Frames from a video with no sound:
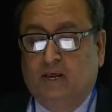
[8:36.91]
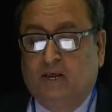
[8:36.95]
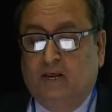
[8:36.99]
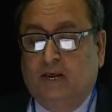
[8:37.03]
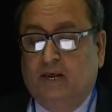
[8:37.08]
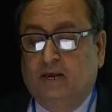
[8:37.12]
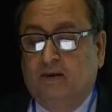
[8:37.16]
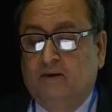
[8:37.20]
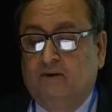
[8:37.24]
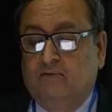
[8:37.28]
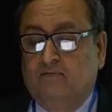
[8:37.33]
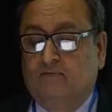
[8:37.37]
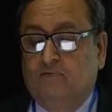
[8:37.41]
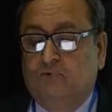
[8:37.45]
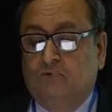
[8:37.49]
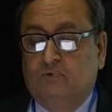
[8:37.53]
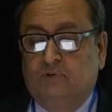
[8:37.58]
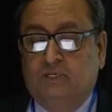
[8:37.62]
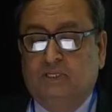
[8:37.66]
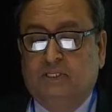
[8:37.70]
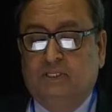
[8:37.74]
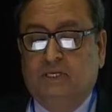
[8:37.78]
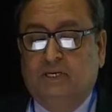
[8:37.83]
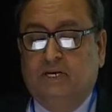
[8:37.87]
And if you
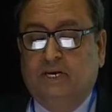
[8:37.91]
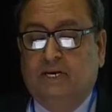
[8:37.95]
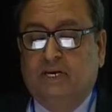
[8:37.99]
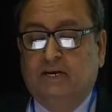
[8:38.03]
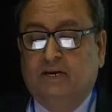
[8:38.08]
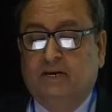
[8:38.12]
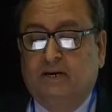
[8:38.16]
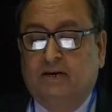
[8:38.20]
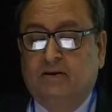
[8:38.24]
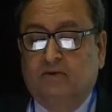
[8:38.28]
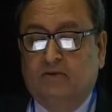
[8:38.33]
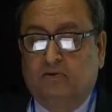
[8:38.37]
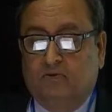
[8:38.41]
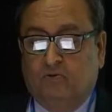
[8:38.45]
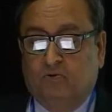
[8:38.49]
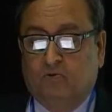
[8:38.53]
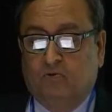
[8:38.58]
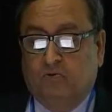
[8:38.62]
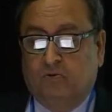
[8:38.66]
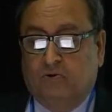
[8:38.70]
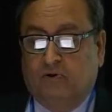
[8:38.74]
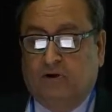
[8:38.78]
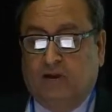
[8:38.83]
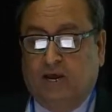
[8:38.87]
see the
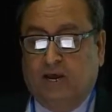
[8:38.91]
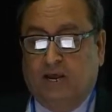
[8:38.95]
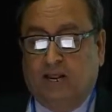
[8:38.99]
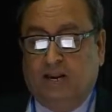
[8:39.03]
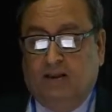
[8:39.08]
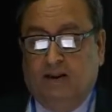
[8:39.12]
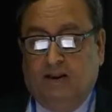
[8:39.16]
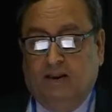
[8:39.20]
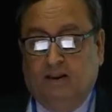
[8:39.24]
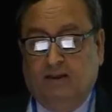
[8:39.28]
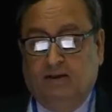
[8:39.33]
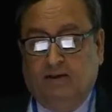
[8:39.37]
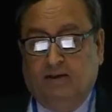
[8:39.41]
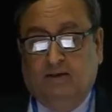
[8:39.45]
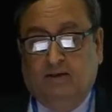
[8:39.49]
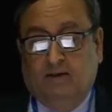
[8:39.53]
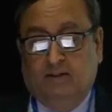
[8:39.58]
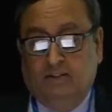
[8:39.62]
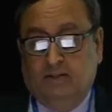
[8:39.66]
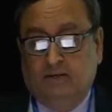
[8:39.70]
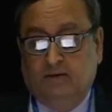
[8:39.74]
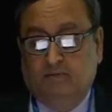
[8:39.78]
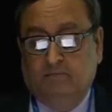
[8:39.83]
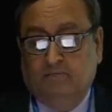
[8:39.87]
RADIANT-2 trial,
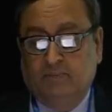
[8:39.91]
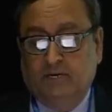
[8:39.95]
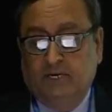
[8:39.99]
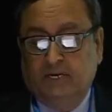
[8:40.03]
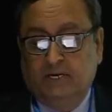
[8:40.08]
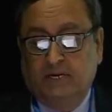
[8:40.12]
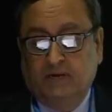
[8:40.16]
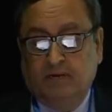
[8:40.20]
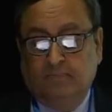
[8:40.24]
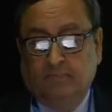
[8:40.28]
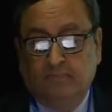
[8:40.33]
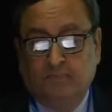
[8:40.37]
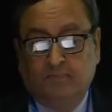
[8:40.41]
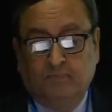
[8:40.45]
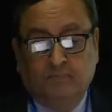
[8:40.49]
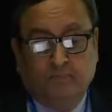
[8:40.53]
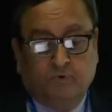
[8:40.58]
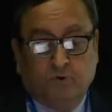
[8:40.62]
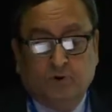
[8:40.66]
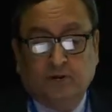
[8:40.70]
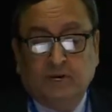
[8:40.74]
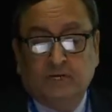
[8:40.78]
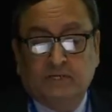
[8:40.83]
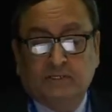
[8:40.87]
the median
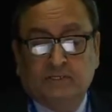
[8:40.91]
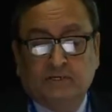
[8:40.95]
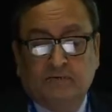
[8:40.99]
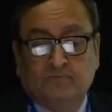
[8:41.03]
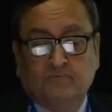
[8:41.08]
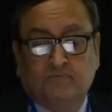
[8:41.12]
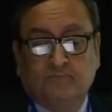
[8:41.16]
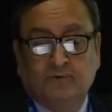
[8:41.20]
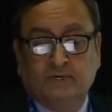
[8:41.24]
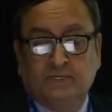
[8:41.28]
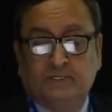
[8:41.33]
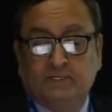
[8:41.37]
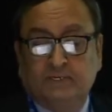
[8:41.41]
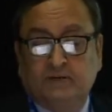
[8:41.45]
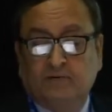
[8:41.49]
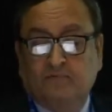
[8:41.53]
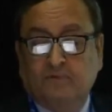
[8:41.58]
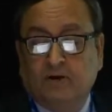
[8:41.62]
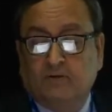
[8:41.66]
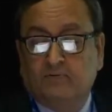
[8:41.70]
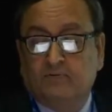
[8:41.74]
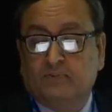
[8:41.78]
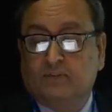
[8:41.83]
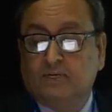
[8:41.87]
progression-free
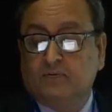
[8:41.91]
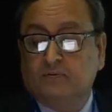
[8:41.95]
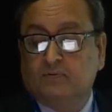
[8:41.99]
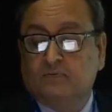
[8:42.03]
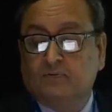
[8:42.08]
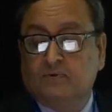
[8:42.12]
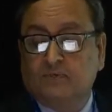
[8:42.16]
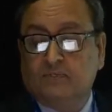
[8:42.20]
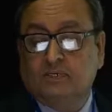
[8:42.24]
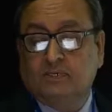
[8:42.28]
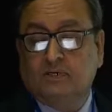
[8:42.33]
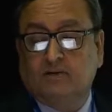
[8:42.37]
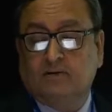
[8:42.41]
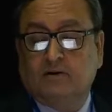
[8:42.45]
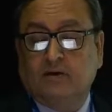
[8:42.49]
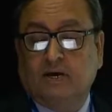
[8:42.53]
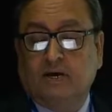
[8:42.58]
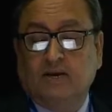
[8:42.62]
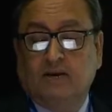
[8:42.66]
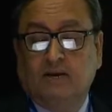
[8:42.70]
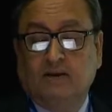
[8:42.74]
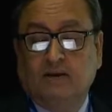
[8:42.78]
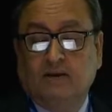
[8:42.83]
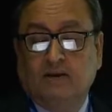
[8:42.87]
survival, this was a
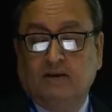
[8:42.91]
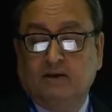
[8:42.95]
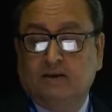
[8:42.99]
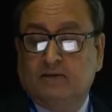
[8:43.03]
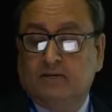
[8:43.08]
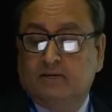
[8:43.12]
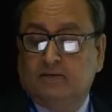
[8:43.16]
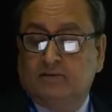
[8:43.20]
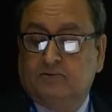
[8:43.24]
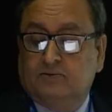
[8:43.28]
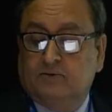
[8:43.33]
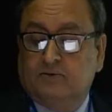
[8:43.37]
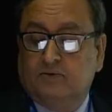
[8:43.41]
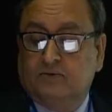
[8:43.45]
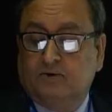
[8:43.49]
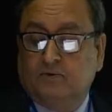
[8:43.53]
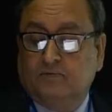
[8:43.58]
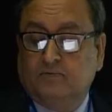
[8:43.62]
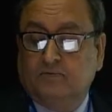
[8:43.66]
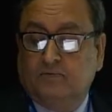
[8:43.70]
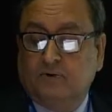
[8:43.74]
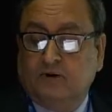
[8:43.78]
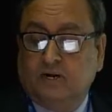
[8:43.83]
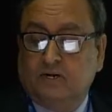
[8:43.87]
trial, history
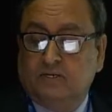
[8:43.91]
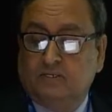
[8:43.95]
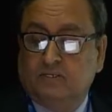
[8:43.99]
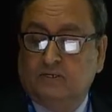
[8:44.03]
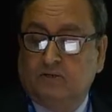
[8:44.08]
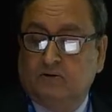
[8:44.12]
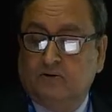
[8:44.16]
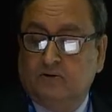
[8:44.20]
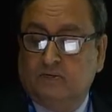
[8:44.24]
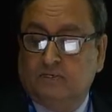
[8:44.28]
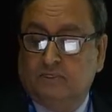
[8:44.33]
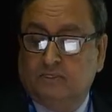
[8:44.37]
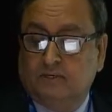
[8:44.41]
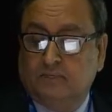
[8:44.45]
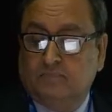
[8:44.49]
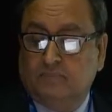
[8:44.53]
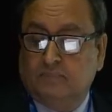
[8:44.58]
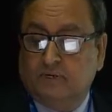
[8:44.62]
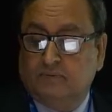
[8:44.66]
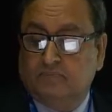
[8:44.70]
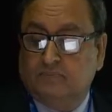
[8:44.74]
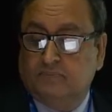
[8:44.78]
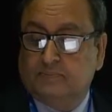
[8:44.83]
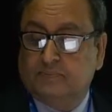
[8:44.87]
of carcinoid
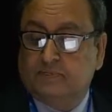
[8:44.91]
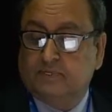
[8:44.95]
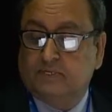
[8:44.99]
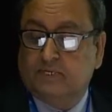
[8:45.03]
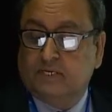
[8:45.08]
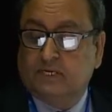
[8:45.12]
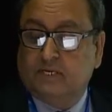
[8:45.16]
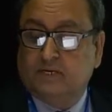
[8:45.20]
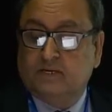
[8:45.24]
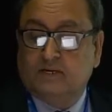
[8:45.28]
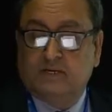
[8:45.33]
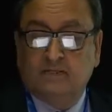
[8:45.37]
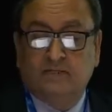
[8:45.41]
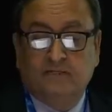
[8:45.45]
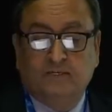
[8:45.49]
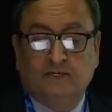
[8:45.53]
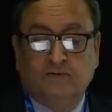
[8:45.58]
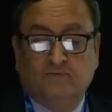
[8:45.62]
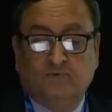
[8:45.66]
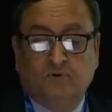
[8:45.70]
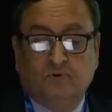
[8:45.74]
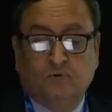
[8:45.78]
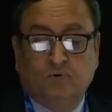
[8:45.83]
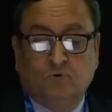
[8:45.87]
symptoms,
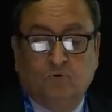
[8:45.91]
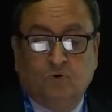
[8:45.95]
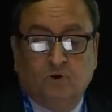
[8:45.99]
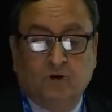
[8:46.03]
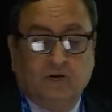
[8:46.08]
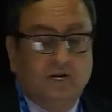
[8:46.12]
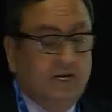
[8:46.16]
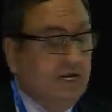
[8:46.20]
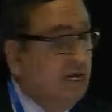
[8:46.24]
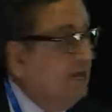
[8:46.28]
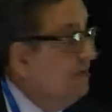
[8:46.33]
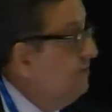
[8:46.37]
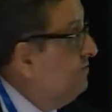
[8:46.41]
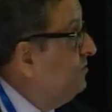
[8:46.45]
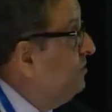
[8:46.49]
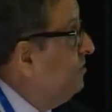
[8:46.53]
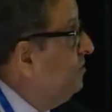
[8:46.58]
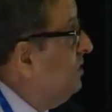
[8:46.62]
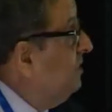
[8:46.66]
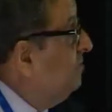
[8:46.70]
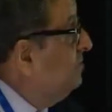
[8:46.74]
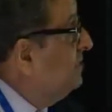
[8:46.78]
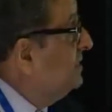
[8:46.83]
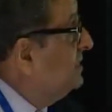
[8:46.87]
received oral
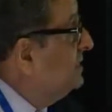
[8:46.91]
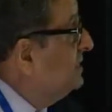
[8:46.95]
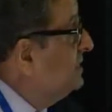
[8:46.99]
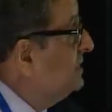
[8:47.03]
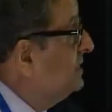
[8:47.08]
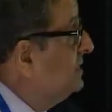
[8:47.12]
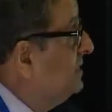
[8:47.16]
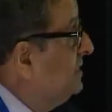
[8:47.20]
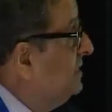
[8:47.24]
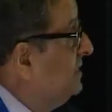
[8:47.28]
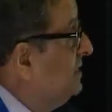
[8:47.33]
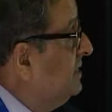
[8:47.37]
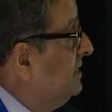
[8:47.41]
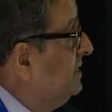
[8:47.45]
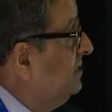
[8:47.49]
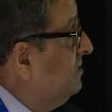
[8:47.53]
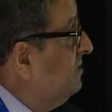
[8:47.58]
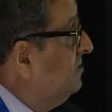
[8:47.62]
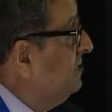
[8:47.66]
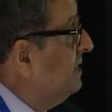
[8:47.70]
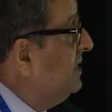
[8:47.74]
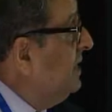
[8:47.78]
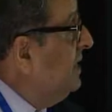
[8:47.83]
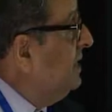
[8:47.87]
everolimus,
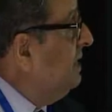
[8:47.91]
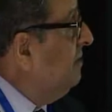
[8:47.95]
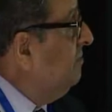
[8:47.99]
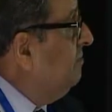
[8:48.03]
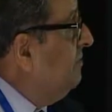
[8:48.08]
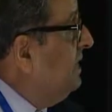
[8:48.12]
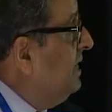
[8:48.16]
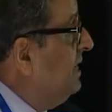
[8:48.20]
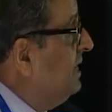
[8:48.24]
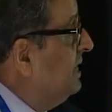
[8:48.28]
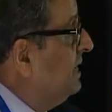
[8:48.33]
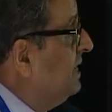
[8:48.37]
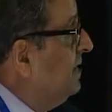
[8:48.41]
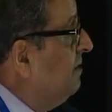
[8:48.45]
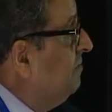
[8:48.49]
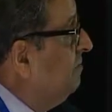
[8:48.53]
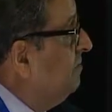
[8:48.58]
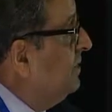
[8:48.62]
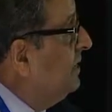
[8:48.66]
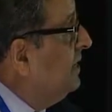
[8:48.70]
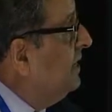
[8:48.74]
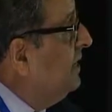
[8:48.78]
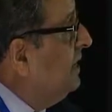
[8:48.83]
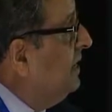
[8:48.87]
10 milligram
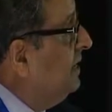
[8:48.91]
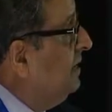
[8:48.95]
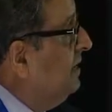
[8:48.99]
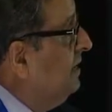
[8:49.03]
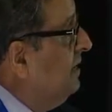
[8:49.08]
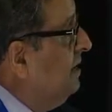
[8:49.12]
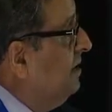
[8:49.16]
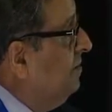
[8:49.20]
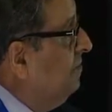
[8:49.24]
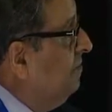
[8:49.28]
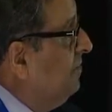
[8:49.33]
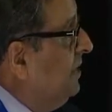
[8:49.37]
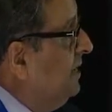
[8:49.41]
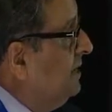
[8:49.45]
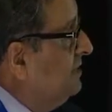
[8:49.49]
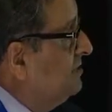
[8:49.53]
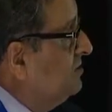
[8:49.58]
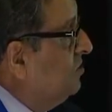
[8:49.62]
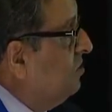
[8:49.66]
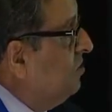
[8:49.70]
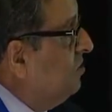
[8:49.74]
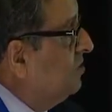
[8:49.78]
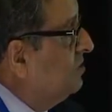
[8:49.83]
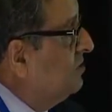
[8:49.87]
per day, plus
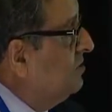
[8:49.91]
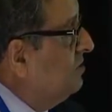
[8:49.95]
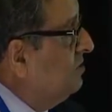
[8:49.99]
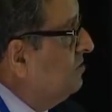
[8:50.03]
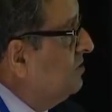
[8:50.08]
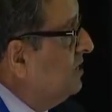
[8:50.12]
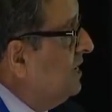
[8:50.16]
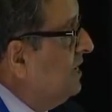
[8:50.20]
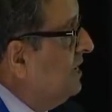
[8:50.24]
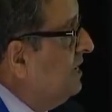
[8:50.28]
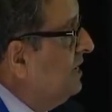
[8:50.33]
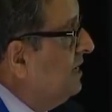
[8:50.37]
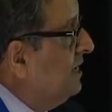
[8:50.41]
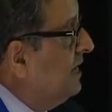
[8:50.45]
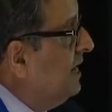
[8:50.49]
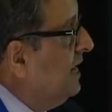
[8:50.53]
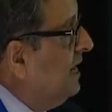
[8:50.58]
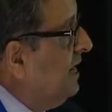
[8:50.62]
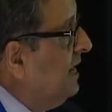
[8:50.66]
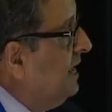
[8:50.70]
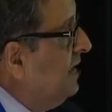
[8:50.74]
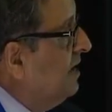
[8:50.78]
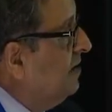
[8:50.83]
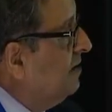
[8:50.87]
octreotide
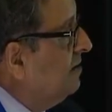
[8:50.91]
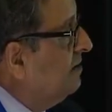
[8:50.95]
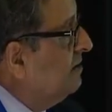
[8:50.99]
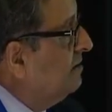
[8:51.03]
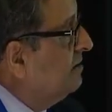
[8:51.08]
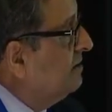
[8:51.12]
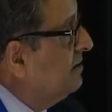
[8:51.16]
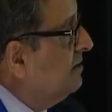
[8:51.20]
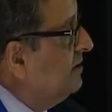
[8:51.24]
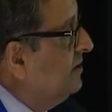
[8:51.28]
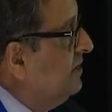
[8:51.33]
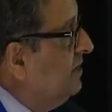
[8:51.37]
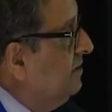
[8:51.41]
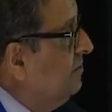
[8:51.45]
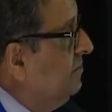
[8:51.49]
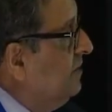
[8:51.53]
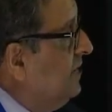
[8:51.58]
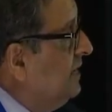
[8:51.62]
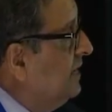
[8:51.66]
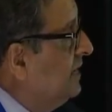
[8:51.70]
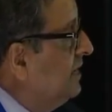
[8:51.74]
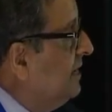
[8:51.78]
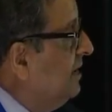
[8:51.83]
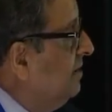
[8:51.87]
LAR, 30
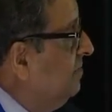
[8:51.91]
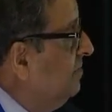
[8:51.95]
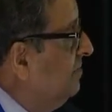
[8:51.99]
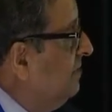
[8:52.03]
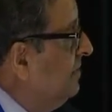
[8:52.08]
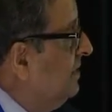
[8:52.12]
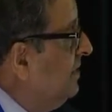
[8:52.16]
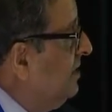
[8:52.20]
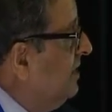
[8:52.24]
milligram,